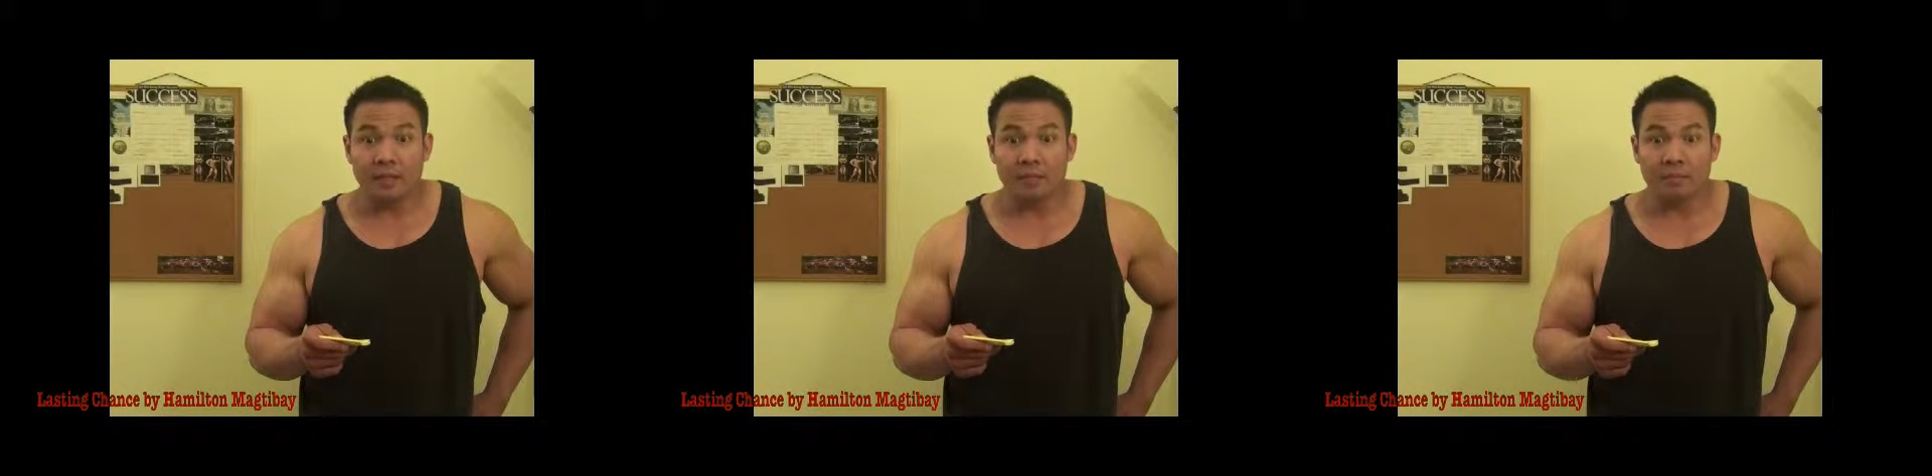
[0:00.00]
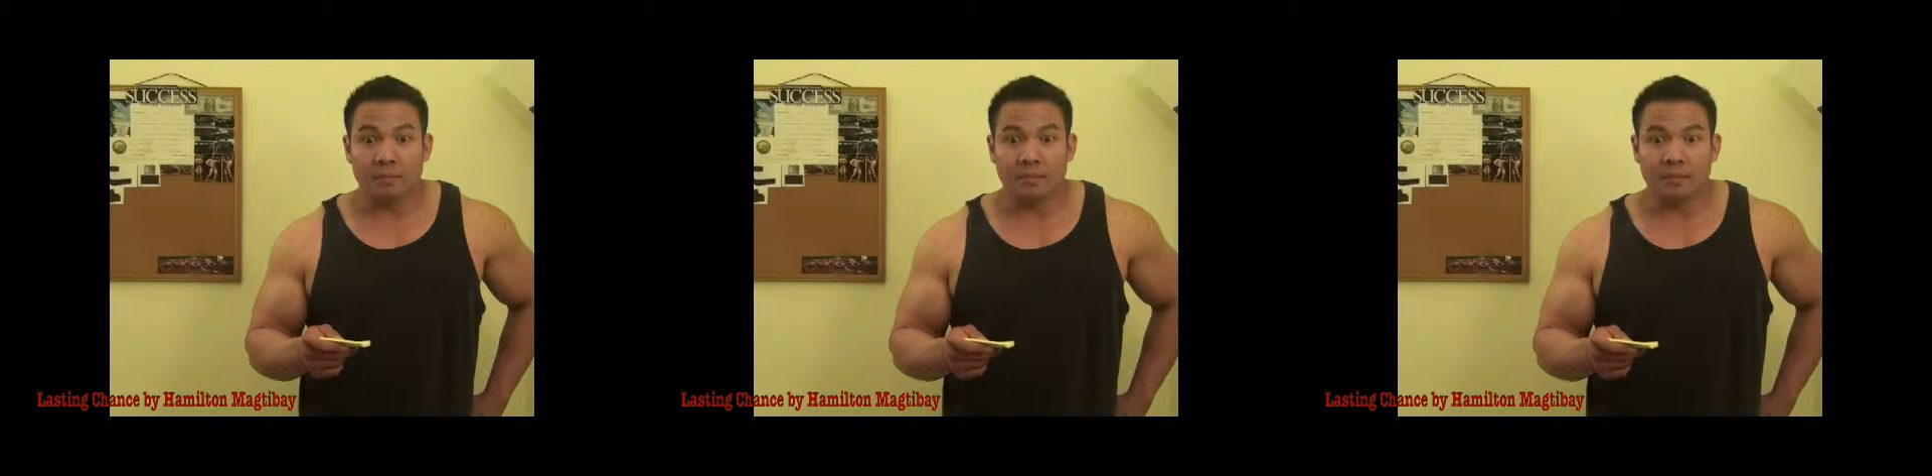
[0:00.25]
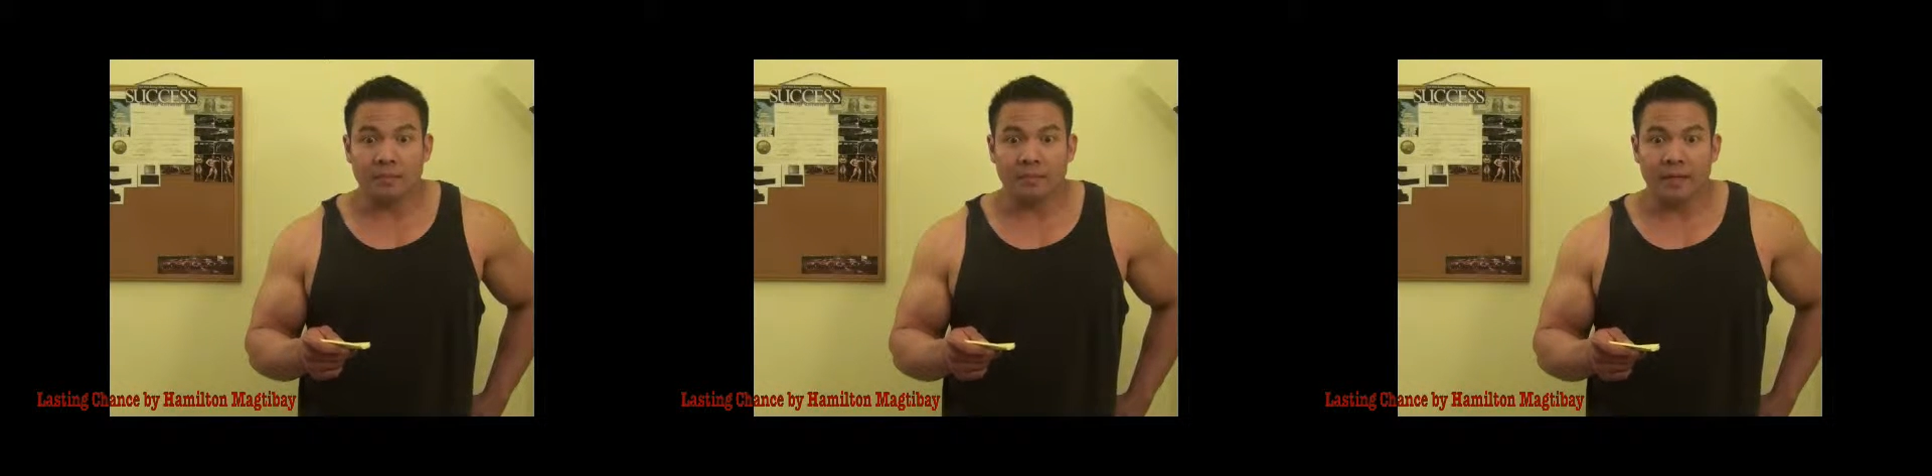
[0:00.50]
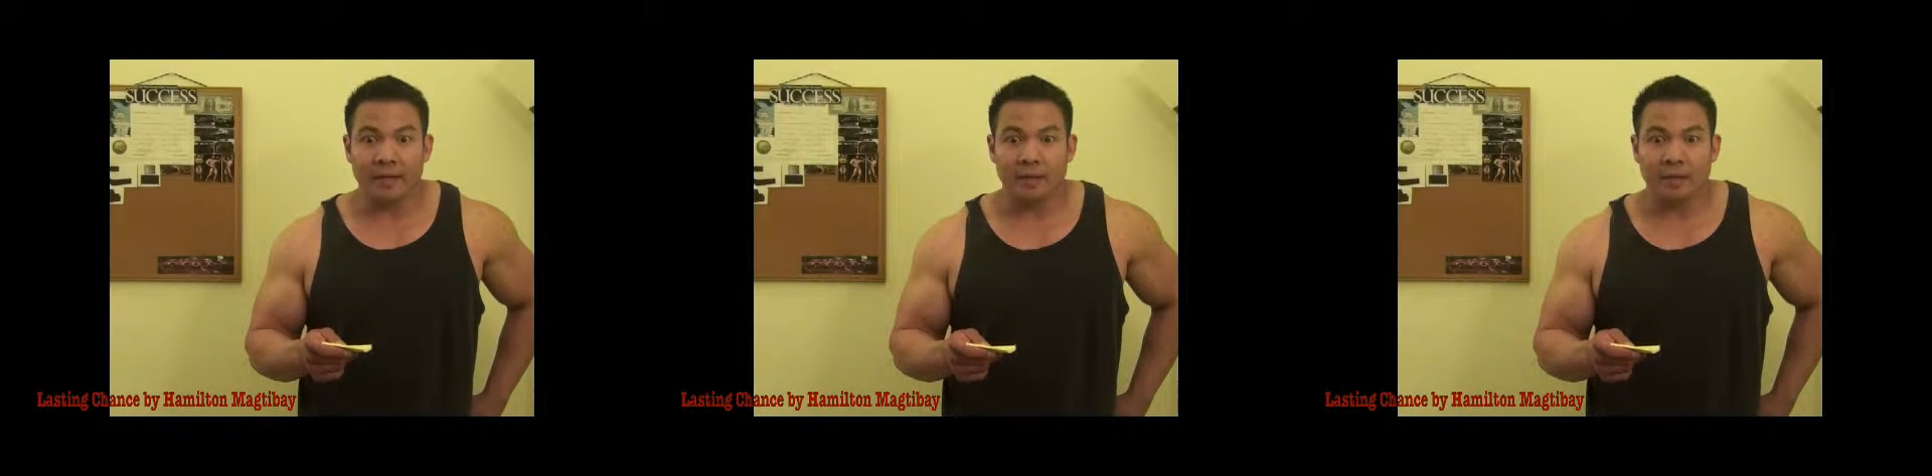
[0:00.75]
said, I'm kind
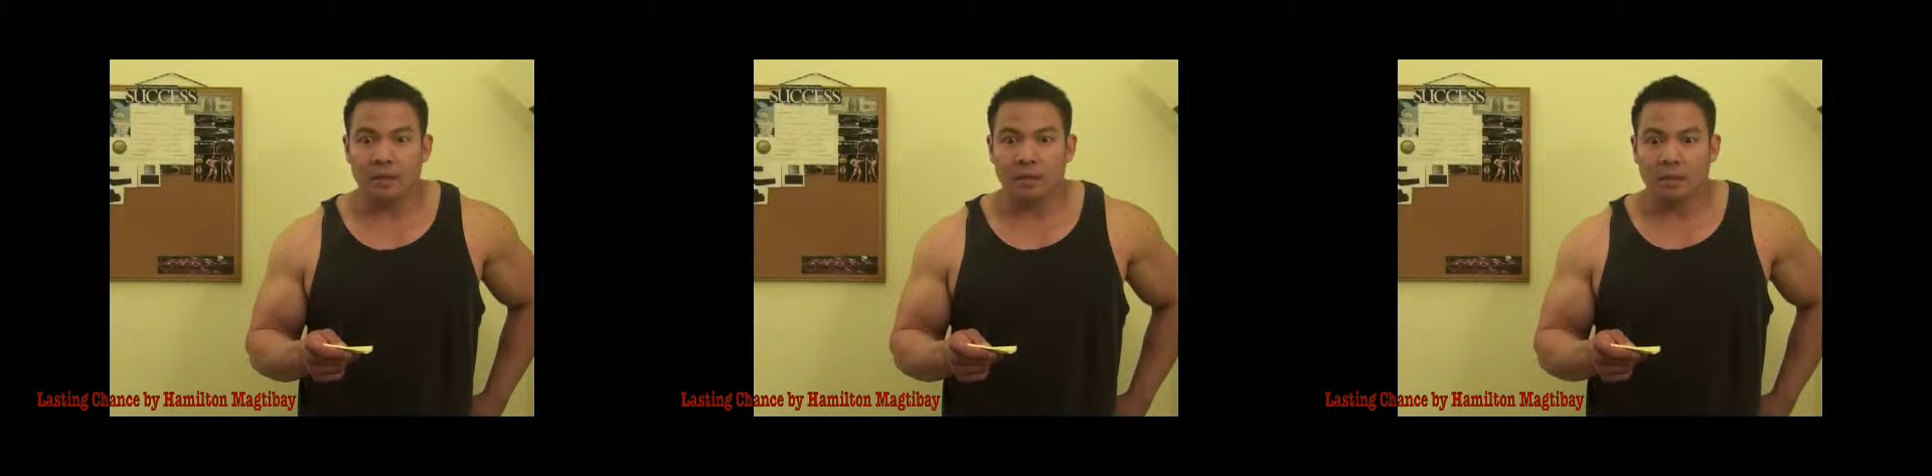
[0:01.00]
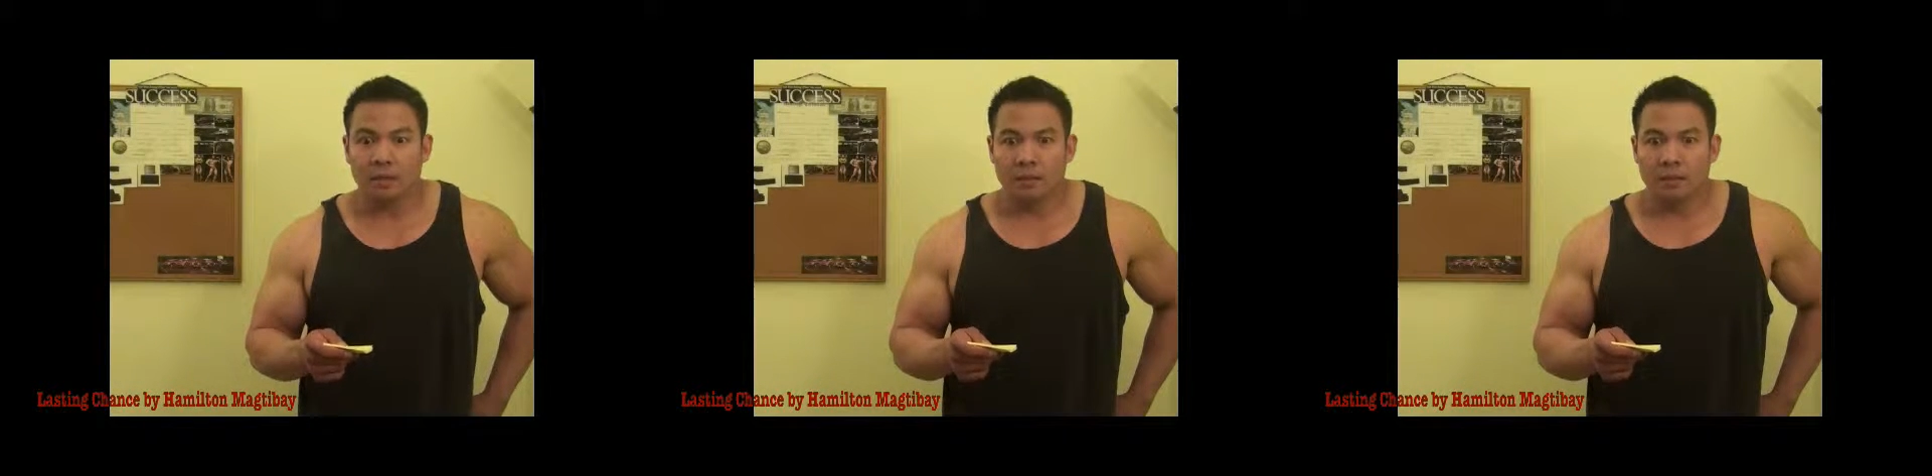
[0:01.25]
of tired.